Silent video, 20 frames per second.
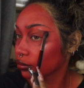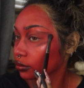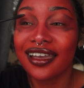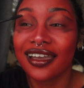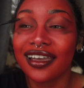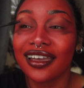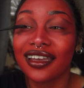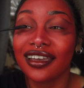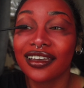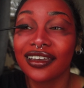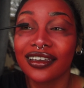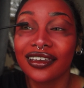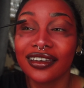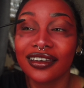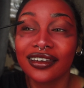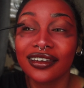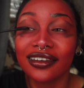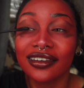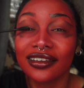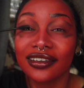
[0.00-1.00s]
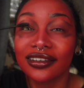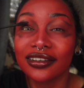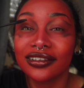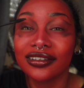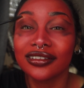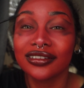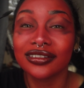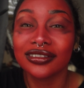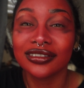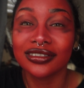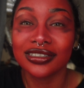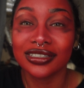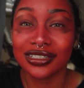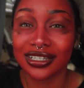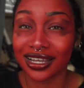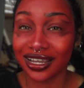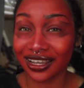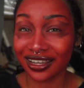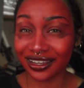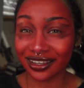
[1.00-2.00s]
And
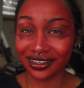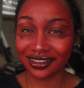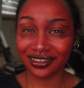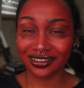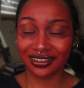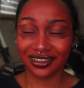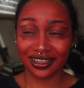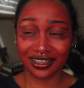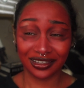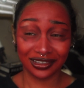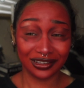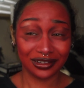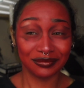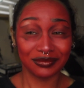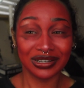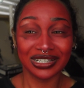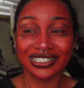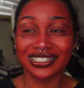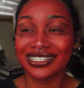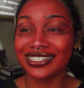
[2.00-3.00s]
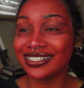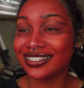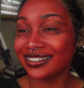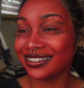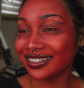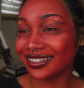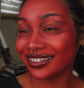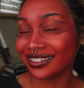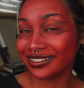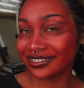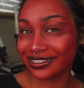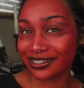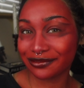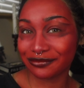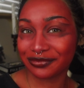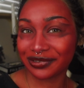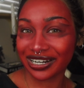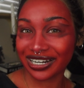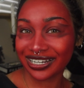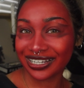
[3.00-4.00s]
dang, like, look at my teeth. They look so
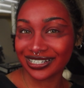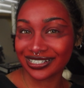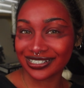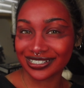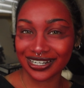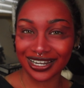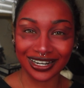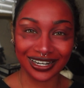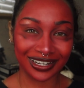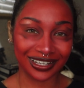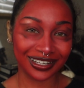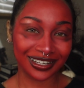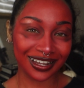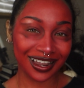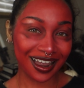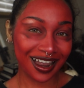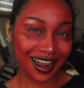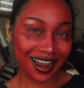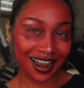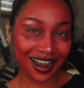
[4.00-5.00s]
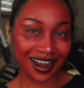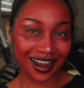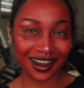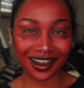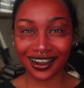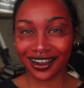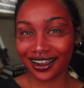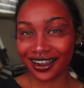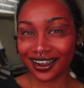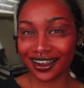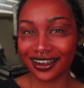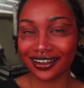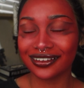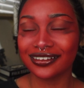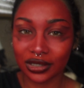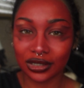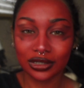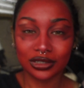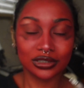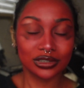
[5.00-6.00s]
bright and shiny.
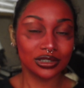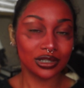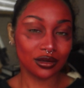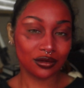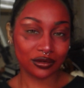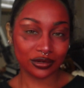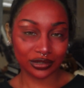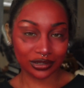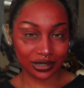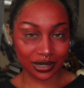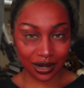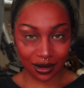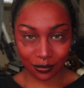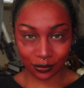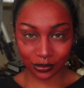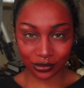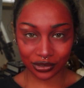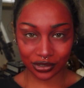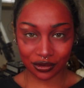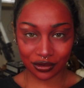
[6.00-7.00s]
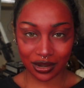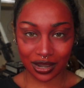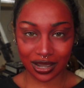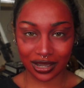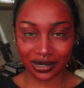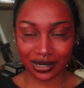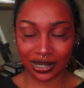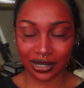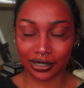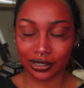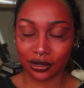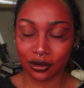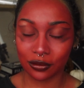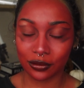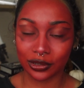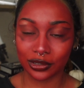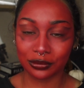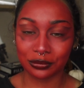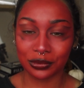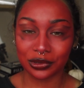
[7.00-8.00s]
So now we're gonna go ahead and go
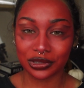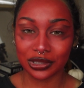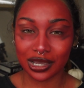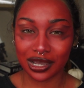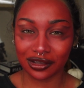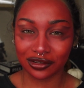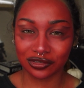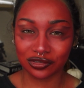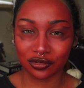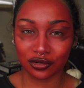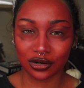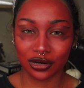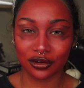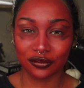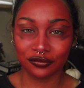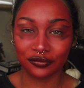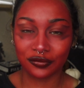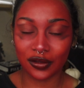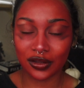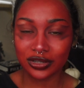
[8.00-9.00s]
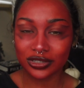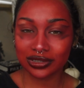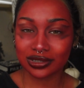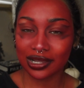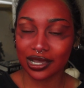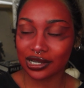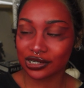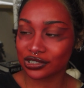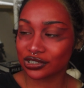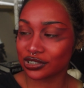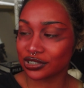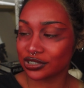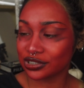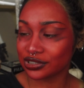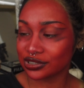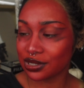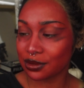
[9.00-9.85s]
in with the Eldora False Lashes